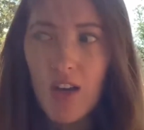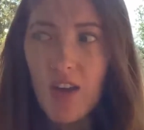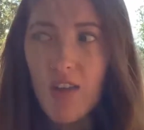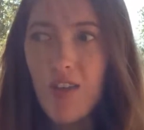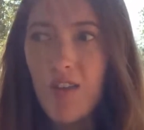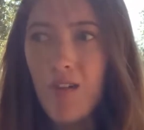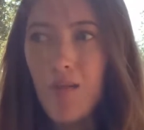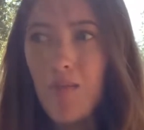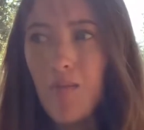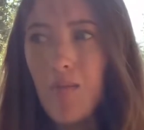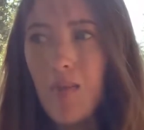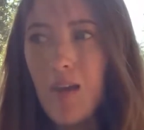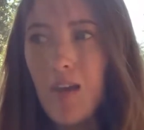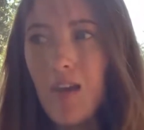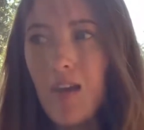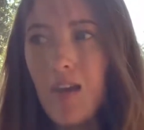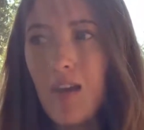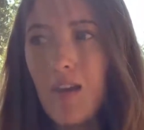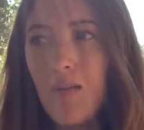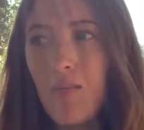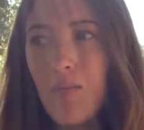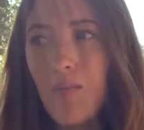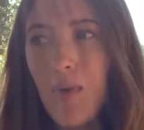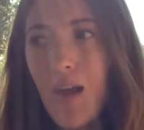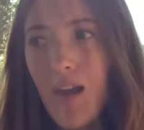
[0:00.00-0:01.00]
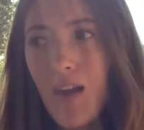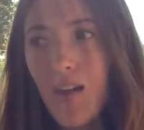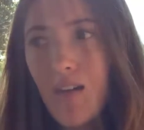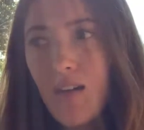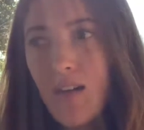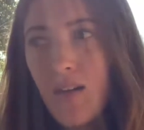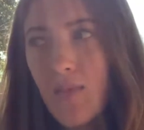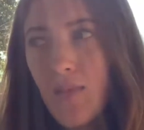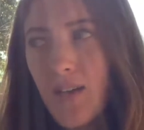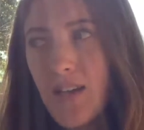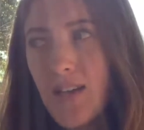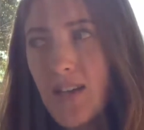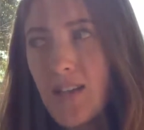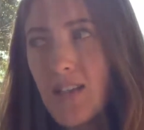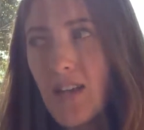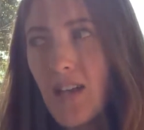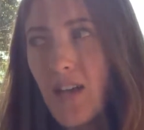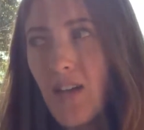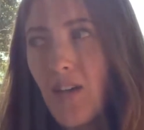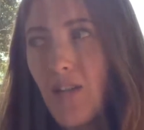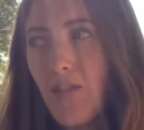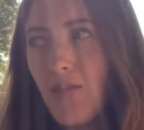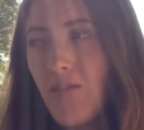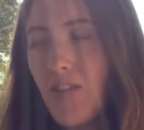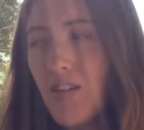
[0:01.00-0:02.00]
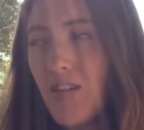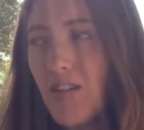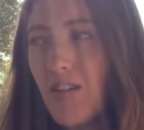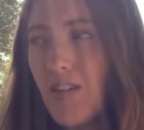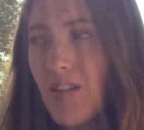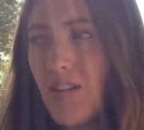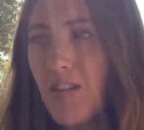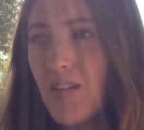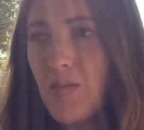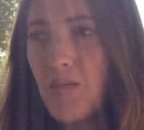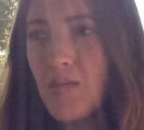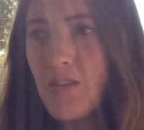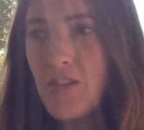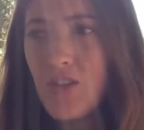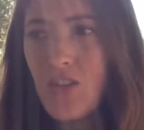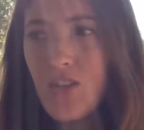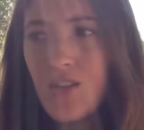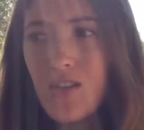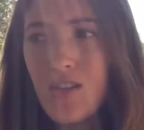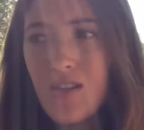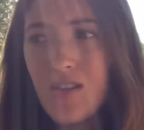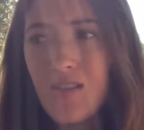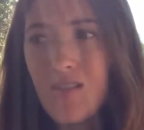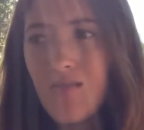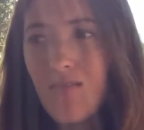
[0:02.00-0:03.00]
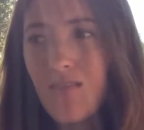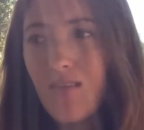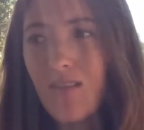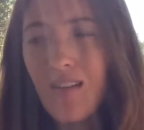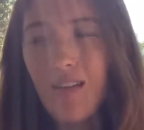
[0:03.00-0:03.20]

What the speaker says: and then me comparing myself, and it was just,